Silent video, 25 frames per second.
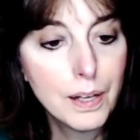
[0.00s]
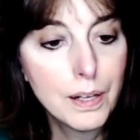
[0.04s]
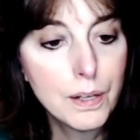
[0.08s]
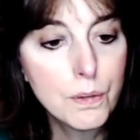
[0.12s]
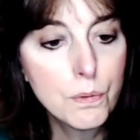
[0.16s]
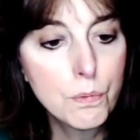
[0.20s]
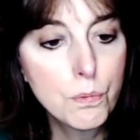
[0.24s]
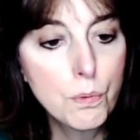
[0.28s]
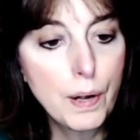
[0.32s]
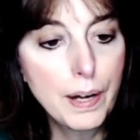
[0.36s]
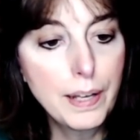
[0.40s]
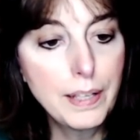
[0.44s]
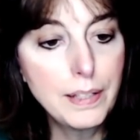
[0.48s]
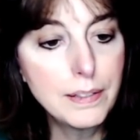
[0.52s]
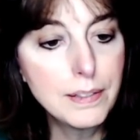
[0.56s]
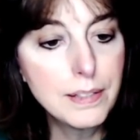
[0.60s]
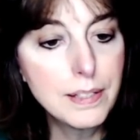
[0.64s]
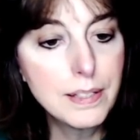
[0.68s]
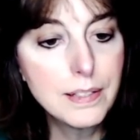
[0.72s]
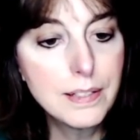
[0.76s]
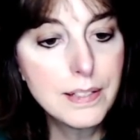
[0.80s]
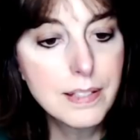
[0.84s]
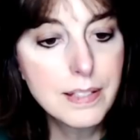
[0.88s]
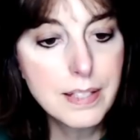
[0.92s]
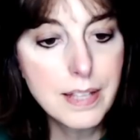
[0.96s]
Wright
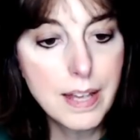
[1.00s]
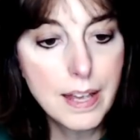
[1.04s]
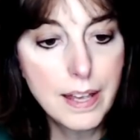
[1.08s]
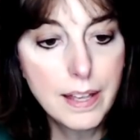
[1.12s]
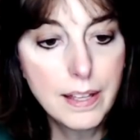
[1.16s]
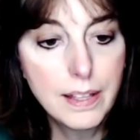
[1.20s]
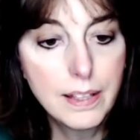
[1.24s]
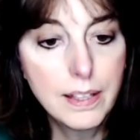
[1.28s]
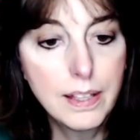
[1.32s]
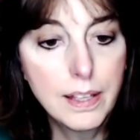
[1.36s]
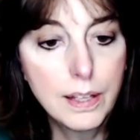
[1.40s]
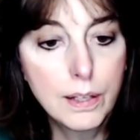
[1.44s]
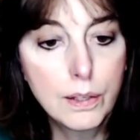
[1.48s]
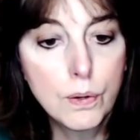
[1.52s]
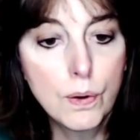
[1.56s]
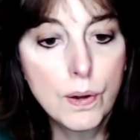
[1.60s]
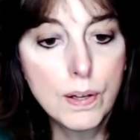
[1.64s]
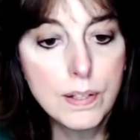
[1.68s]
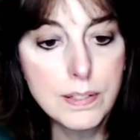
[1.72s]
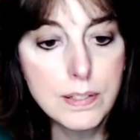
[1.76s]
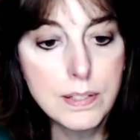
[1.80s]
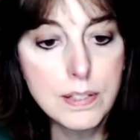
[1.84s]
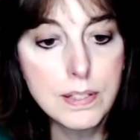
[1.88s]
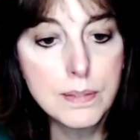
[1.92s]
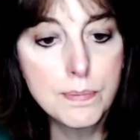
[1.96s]
did say it
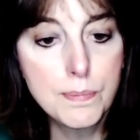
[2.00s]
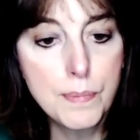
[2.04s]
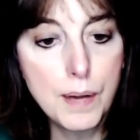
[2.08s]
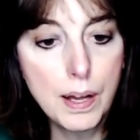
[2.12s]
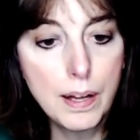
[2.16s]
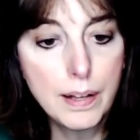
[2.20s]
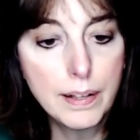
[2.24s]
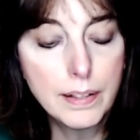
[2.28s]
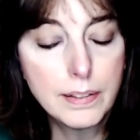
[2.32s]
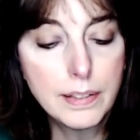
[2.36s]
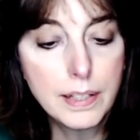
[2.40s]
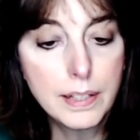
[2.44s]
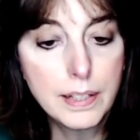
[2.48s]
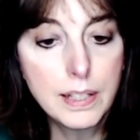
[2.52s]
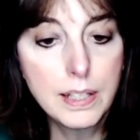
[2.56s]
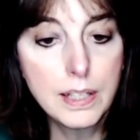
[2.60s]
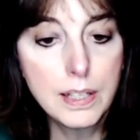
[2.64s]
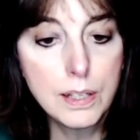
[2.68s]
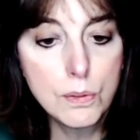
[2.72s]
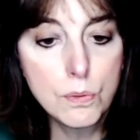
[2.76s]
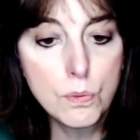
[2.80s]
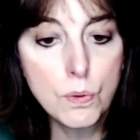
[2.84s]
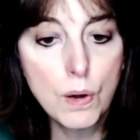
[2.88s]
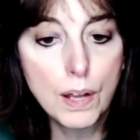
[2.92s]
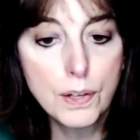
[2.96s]
crossed his mind that he
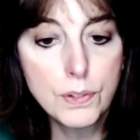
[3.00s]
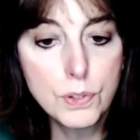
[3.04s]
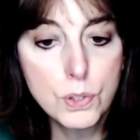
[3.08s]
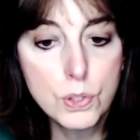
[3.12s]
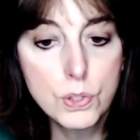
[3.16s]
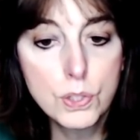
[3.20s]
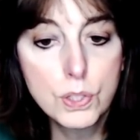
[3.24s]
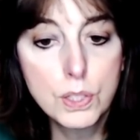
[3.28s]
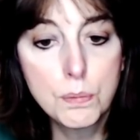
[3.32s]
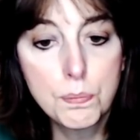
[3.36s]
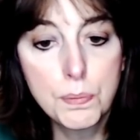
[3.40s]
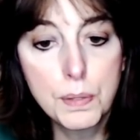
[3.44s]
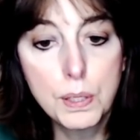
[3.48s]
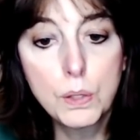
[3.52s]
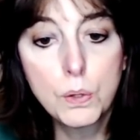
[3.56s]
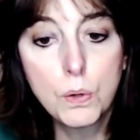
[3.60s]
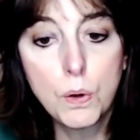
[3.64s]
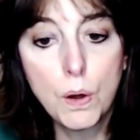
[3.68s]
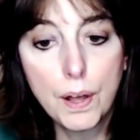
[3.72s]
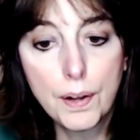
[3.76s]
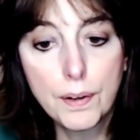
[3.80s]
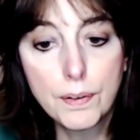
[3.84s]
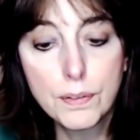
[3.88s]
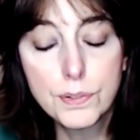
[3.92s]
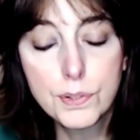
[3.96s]
and Rogers could be
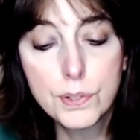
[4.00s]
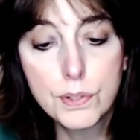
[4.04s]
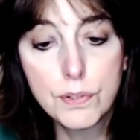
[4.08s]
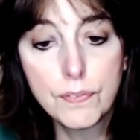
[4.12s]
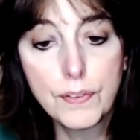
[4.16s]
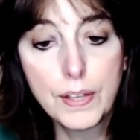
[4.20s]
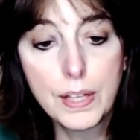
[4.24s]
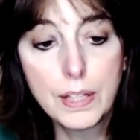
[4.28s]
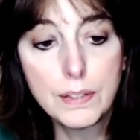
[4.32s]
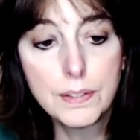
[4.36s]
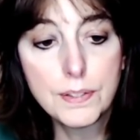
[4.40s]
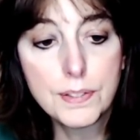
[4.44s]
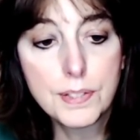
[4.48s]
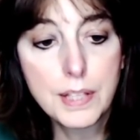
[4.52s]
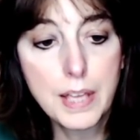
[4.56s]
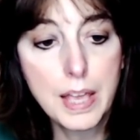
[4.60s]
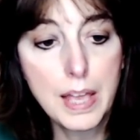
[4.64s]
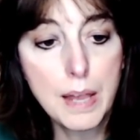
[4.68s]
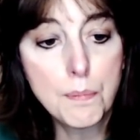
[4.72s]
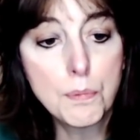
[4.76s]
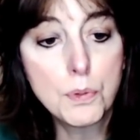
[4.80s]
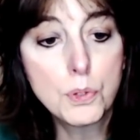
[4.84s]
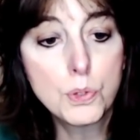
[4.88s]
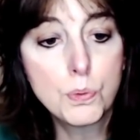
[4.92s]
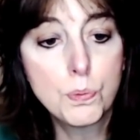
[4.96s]
caught on surveillance
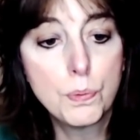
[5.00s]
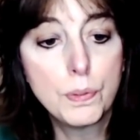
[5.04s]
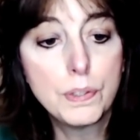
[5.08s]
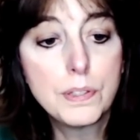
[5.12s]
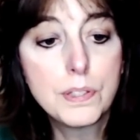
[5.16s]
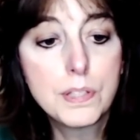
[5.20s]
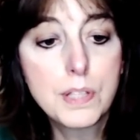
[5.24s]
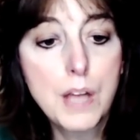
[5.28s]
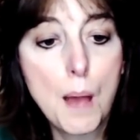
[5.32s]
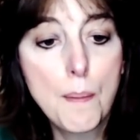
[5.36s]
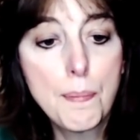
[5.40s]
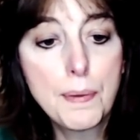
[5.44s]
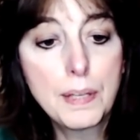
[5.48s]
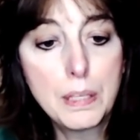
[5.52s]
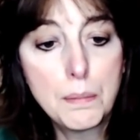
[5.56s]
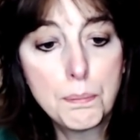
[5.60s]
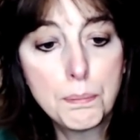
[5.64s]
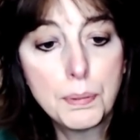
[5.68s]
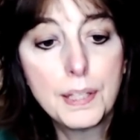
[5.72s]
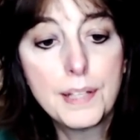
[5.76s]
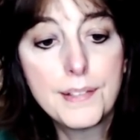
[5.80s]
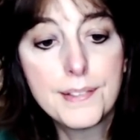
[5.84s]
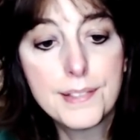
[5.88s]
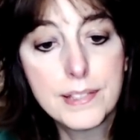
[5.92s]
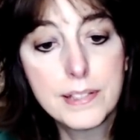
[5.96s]
cameras when stopping in
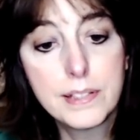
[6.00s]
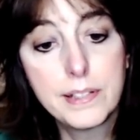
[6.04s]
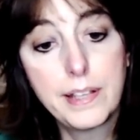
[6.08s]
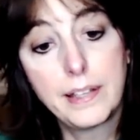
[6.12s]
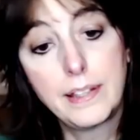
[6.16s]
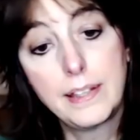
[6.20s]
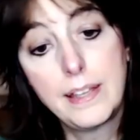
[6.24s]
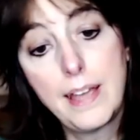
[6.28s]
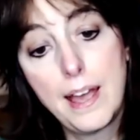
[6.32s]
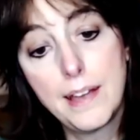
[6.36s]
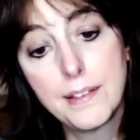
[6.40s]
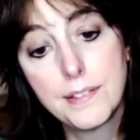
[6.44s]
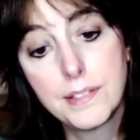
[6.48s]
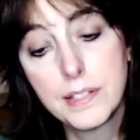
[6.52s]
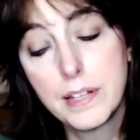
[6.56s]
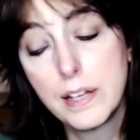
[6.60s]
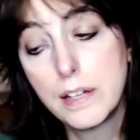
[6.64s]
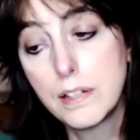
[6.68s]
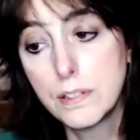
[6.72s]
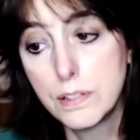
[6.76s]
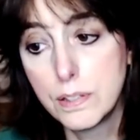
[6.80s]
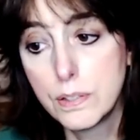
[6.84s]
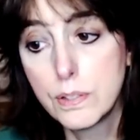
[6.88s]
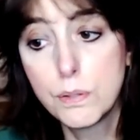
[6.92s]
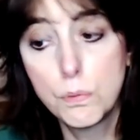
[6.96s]
places like gas
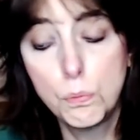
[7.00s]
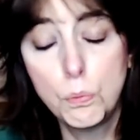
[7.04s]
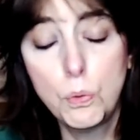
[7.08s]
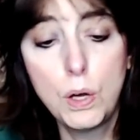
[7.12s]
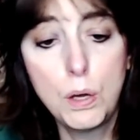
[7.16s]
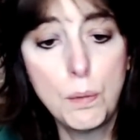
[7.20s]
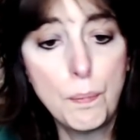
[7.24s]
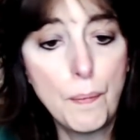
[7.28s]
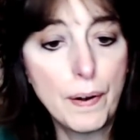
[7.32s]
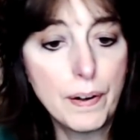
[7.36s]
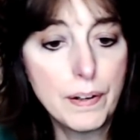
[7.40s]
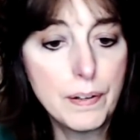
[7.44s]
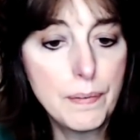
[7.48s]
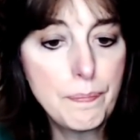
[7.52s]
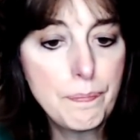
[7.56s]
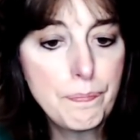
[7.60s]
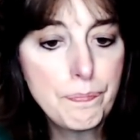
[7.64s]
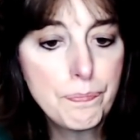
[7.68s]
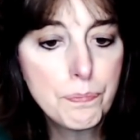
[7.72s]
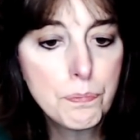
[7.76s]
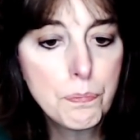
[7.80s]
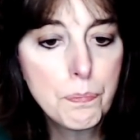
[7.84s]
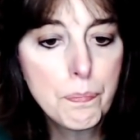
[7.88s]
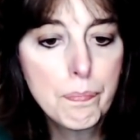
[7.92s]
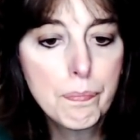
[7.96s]
stations and Walmart.
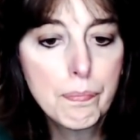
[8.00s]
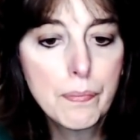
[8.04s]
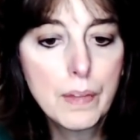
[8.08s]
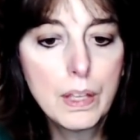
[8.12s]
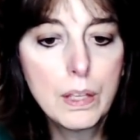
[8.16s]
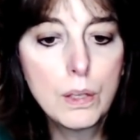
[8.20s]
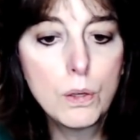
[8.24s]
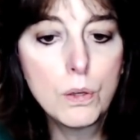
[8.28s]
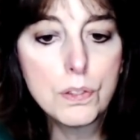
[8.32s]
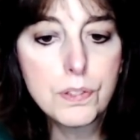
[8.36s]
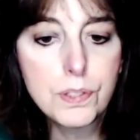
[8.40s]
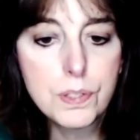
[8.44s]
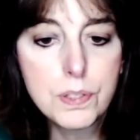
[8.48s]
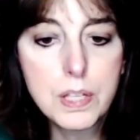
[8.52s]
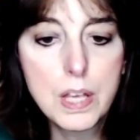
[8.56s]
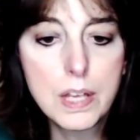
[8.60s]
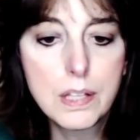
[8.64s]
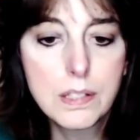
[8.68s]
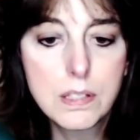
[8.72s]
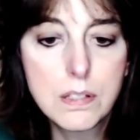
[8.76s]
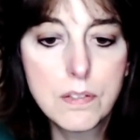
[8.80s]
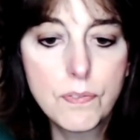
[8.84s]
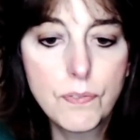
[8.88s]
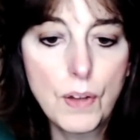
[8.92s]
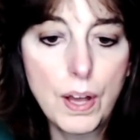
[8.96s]
He also
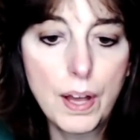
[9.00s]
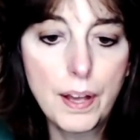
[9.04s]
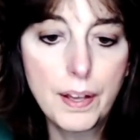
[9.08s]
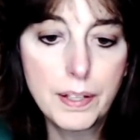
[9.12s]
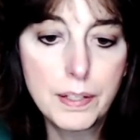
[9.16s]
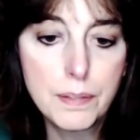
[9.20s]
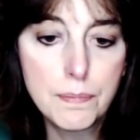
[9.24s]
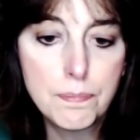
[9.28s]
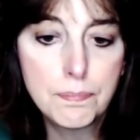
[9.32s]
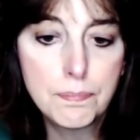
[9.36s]
testified